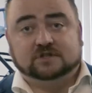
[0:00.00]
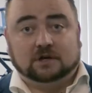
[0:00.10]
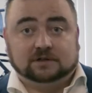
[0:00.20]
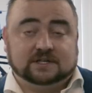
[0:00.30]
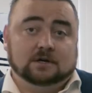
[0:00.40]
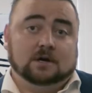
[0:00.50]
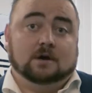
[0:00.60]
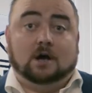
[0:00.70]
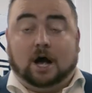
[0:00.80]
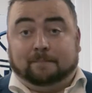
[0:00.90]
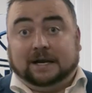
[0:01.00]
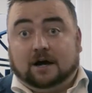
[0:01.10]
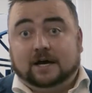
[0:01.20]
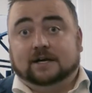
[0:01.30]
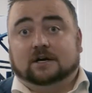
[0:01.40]
result,
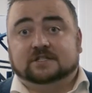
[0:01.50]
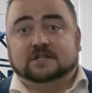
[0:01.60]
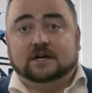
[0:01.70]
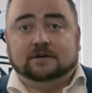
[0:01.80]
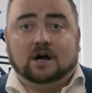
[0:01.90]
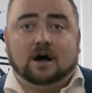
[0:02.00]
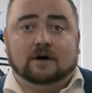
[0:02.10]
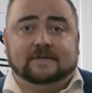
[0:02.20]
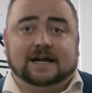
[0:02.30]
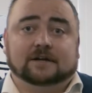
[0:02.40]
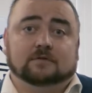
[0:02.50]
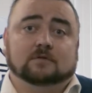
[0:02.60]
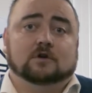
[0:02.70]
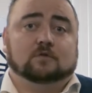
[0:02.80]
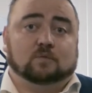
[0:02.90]
apply a certain R
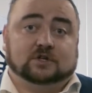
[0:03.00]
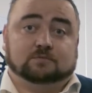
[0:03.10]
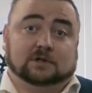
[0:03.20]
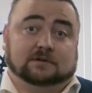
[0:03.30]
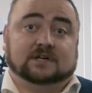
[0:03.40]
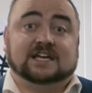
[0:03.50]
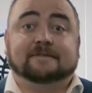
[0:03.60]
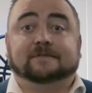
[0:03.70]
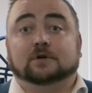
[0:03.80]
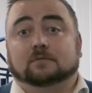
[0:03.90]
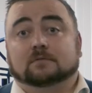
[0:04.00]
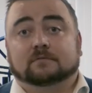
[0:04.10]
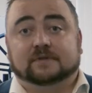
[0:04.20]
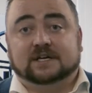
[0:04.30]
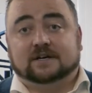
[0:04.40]
value, which will give you
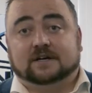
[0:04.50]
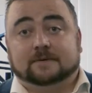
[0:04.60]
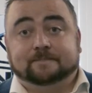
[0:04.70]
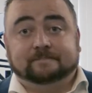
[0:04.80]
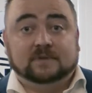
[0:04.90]
the